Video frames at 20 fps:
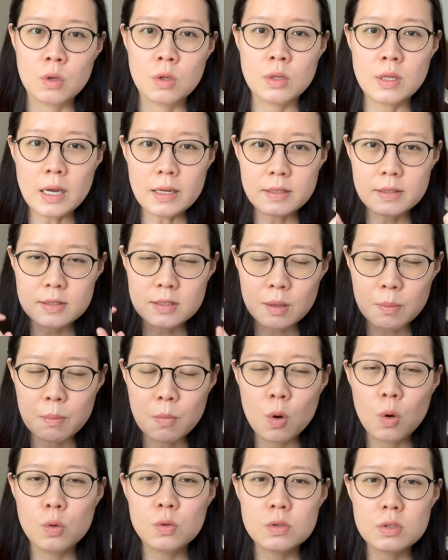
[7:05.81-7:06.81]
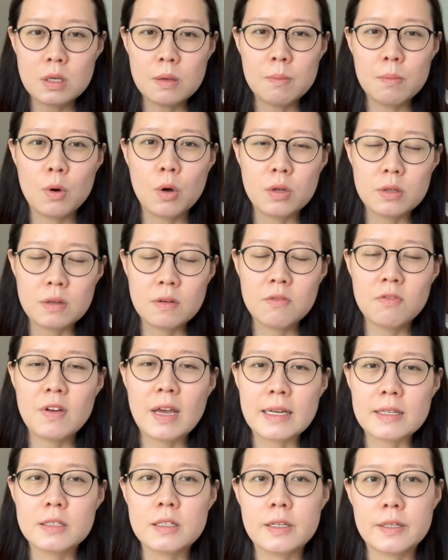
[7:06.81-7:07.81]
That is the most important
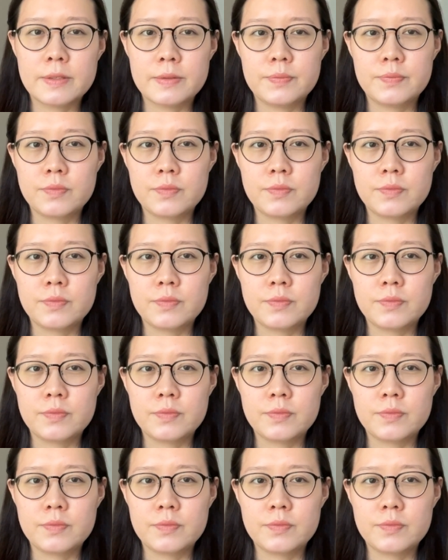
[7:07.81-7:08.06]
factor.